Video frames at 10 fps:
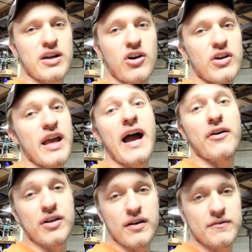like, already
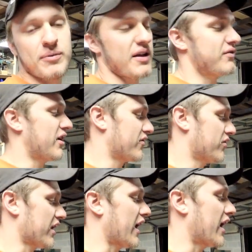out of, but I've
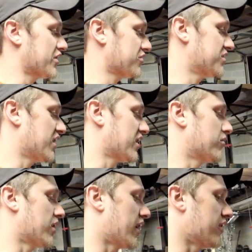never, like, actually
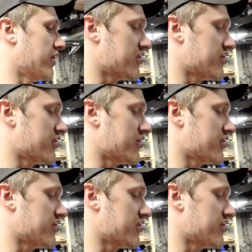taken one out.